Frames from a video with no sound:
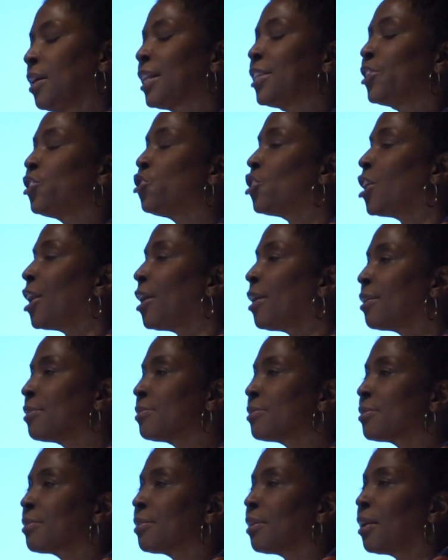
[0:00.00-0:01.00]

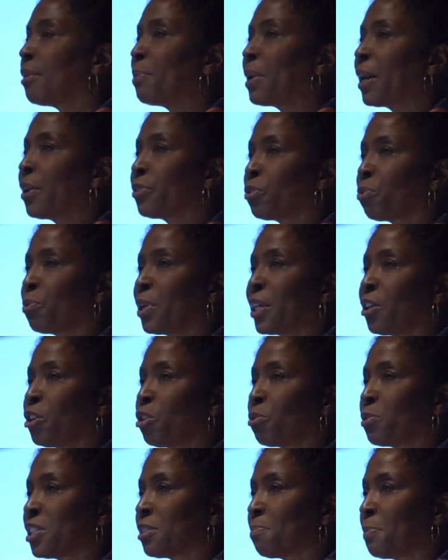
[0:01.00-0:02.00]
cliches about the way that
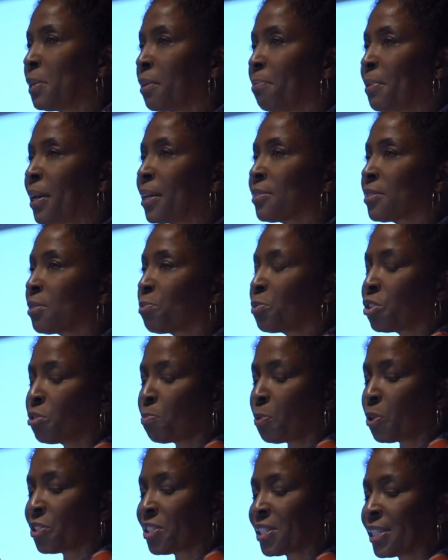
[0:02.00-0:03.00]
you would speak about someone's
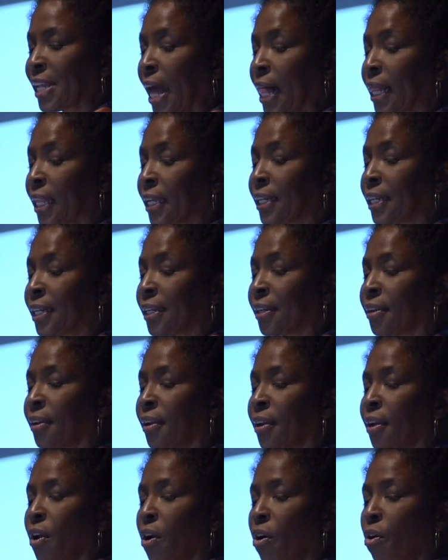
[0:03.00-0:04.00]
personality,
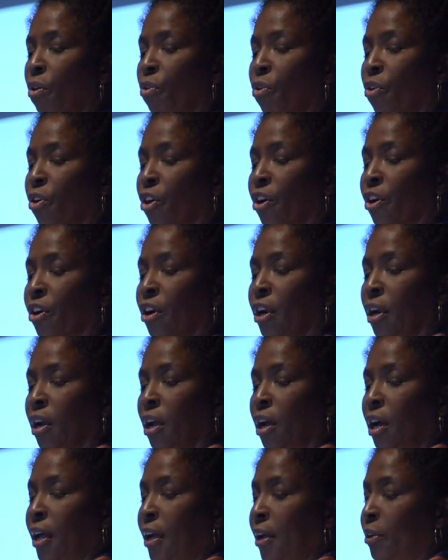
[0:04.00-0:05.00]
or
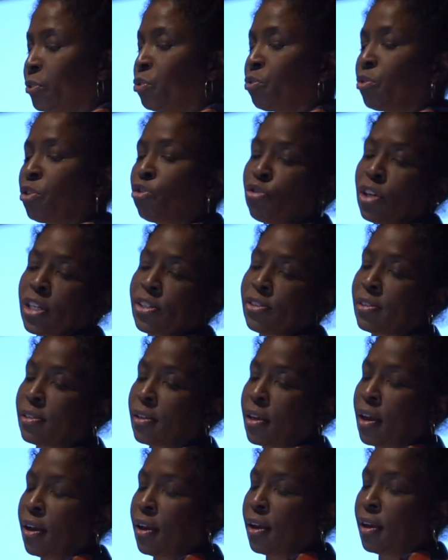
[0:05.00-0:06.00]
how to address
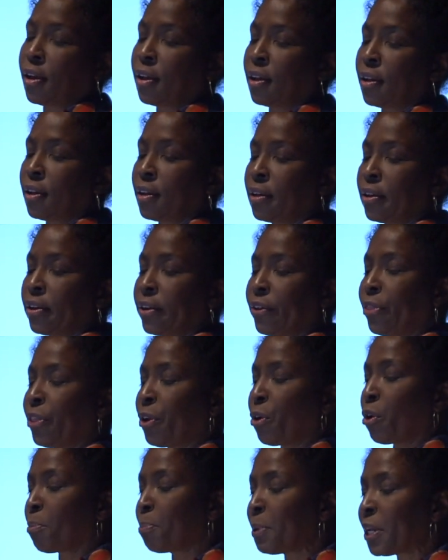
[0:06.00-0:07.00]

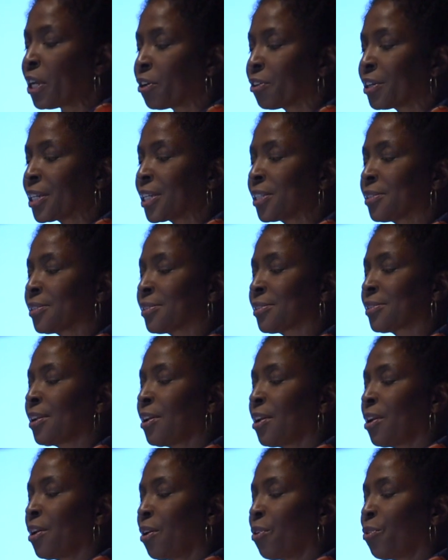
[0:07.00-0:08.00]
their appearance,
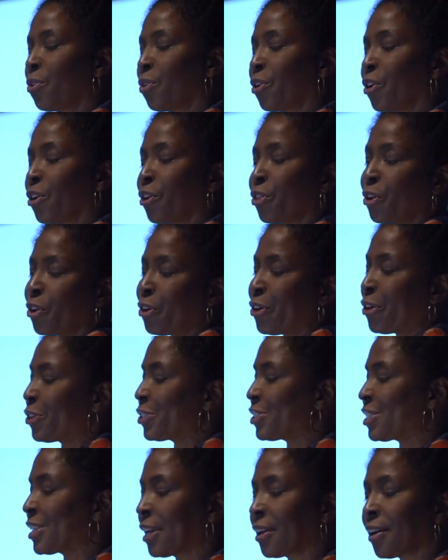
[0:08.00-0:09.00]
or their
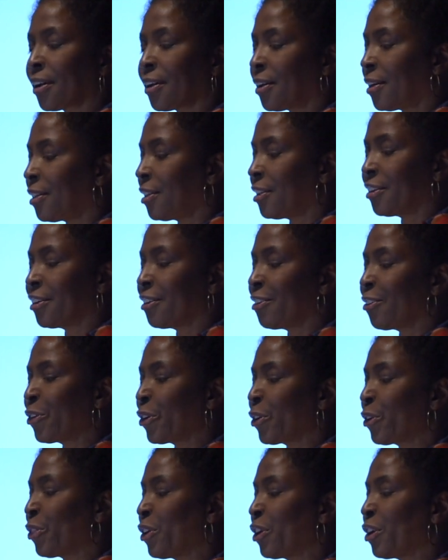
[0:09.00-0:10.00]
skin color,
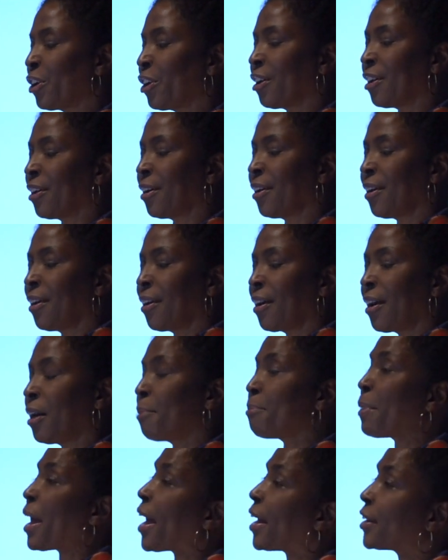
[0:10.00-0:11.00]
or their
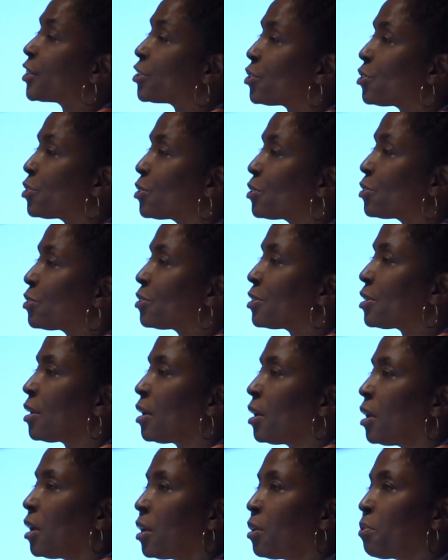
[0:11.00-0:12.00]
attitude
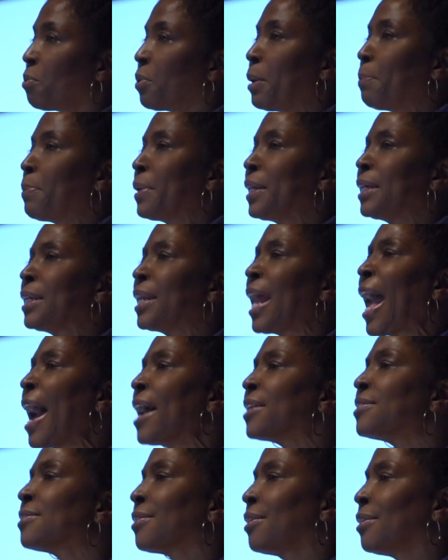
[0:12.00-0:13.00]
in a way. But in
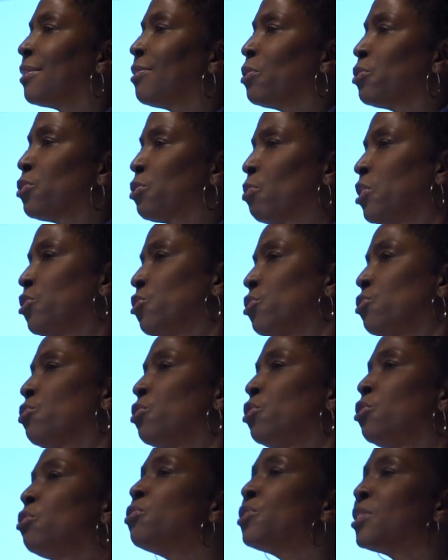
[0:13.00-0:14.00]
asking those questions
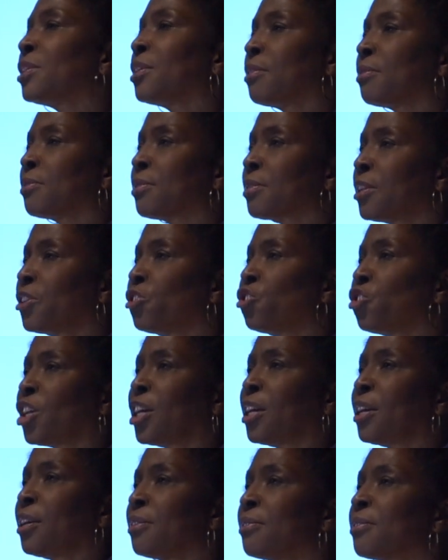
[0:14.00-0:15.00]
or using those
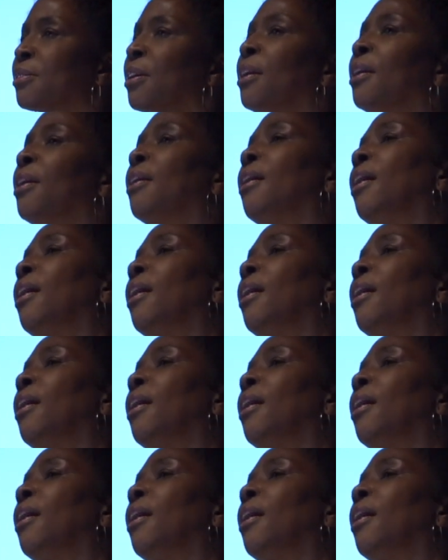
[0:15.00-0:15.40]
cliches,